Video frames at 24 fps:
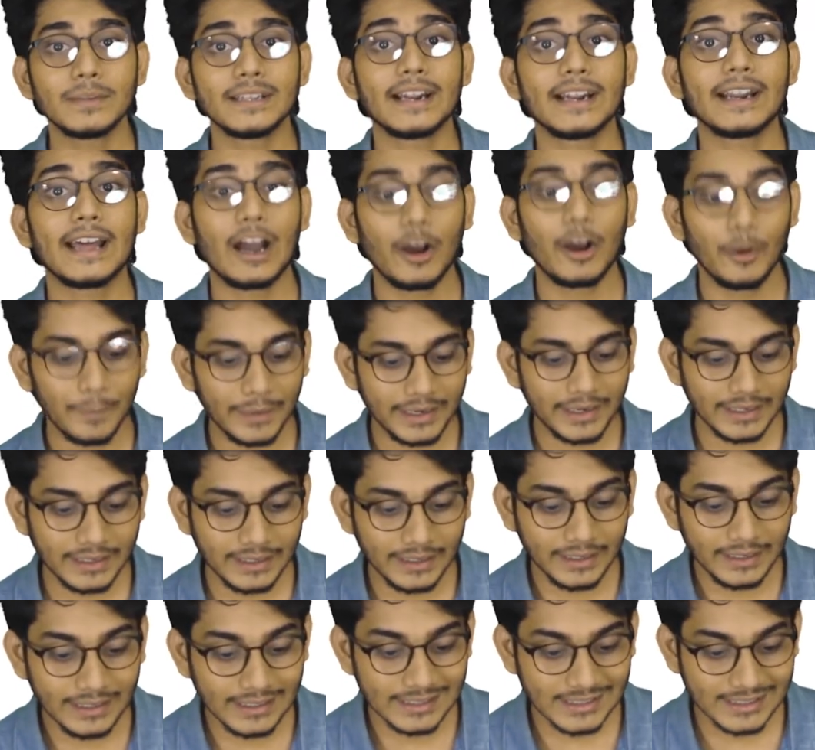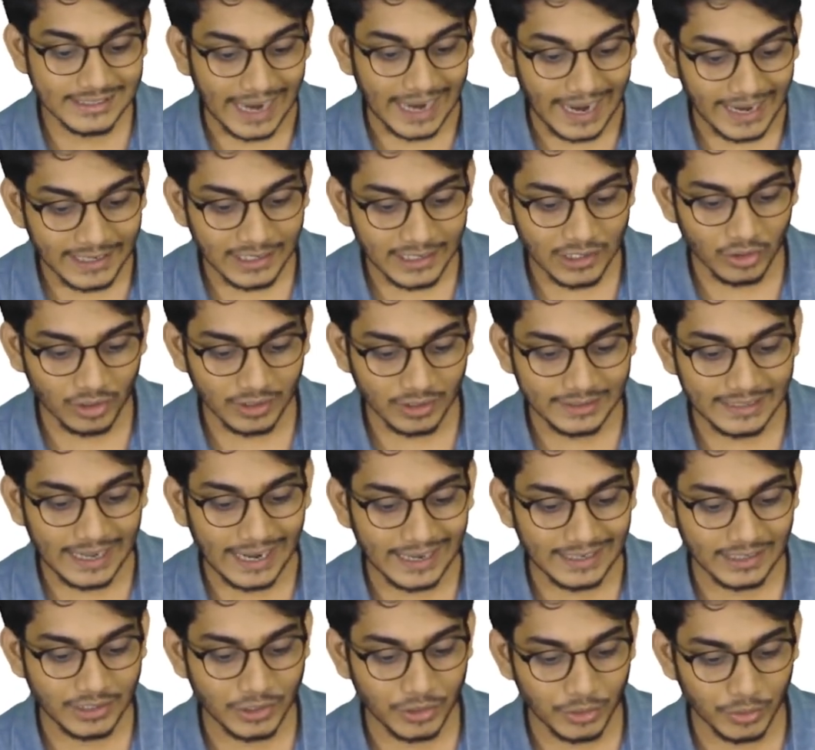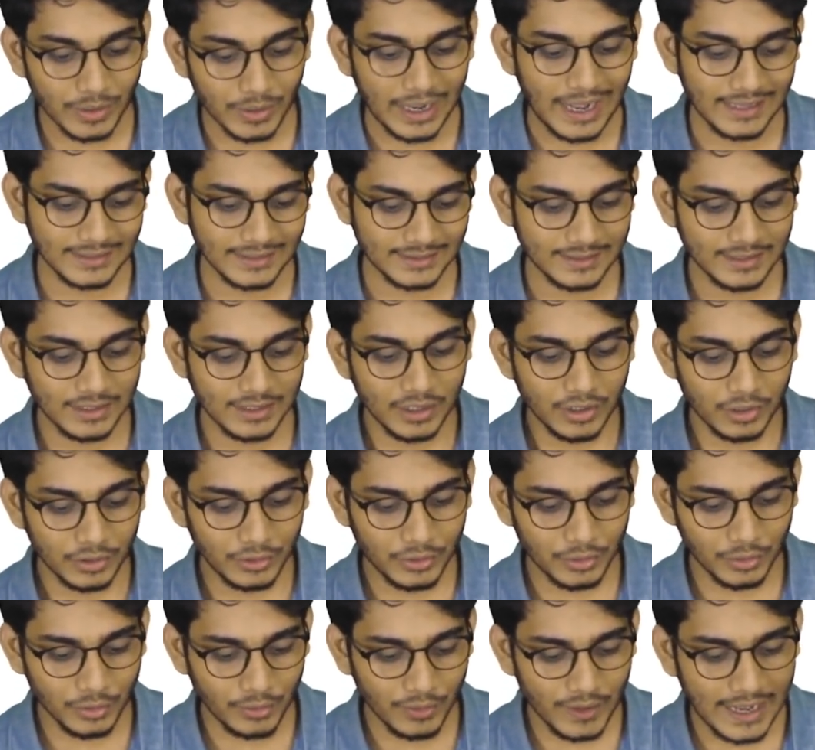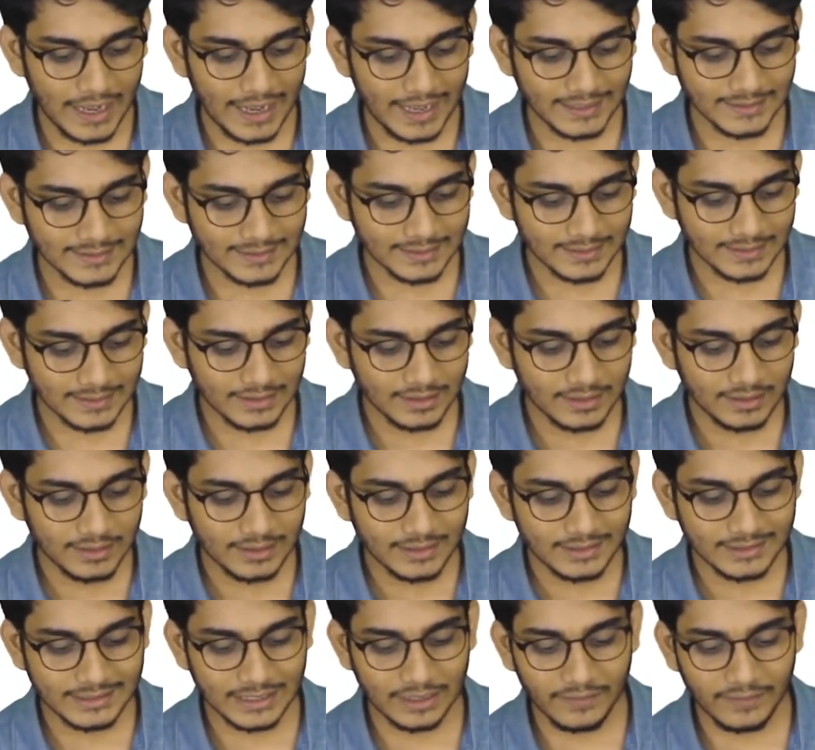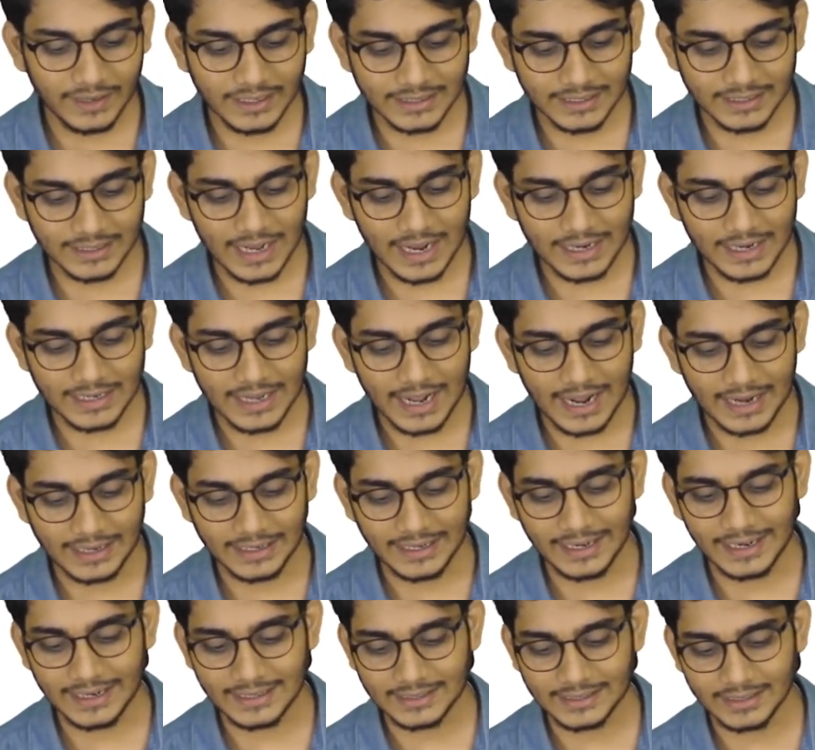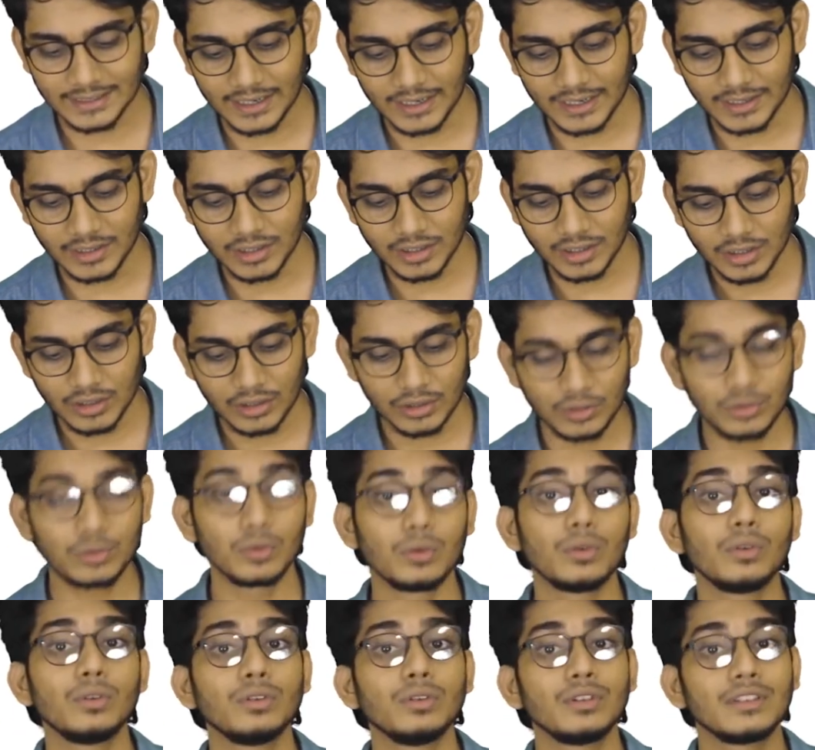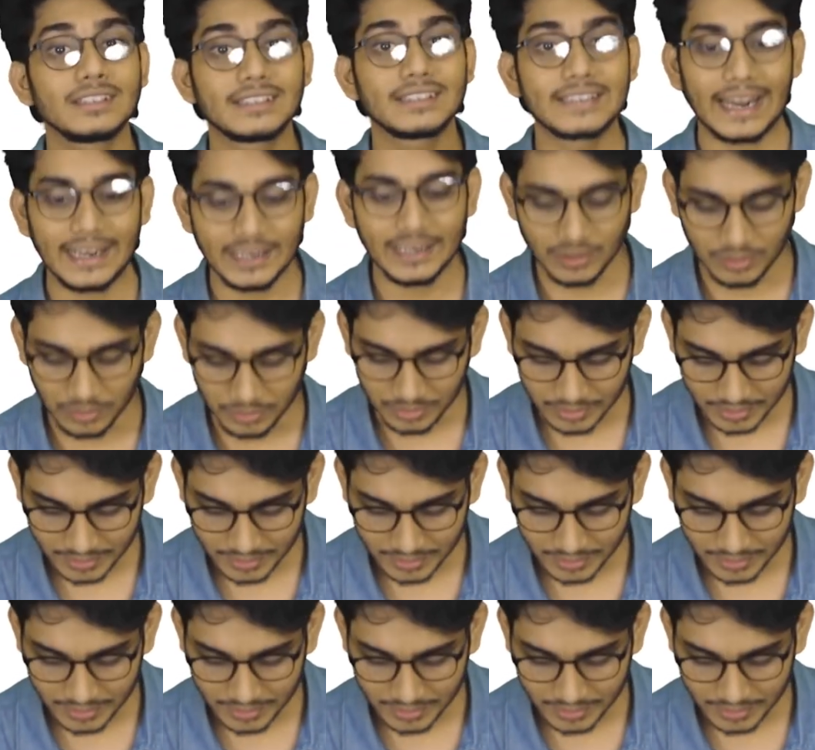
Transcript: tell me that how many child node that 2 has? 2 has 79 and 89, 2 child